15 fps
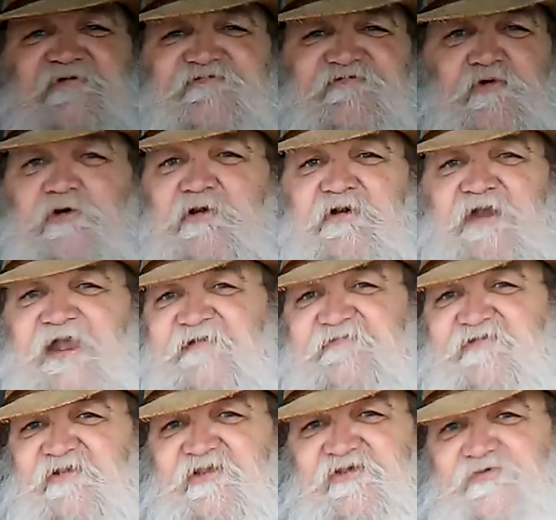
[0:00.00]
before or
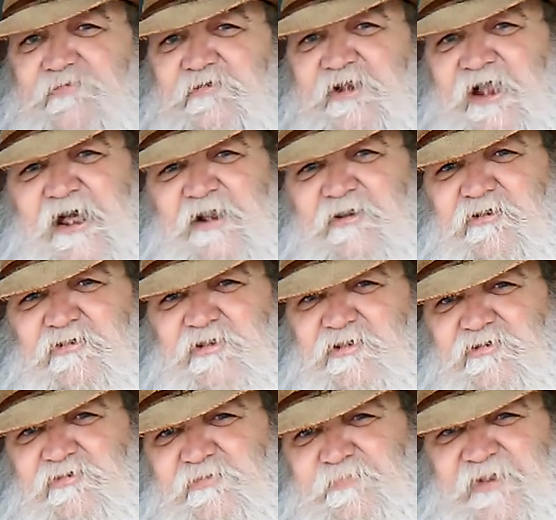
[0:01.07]
after this one. I don't
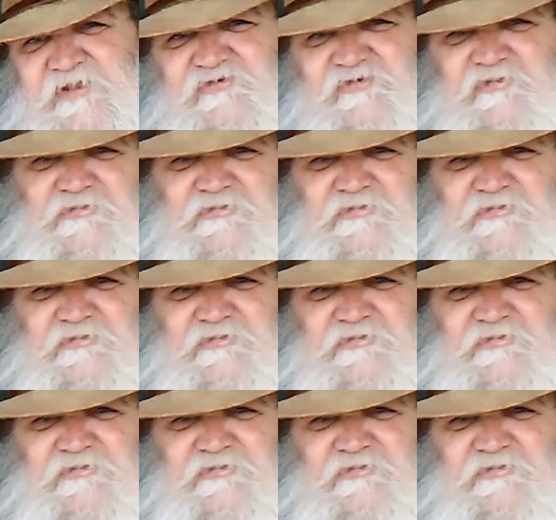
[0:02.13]
know. Depends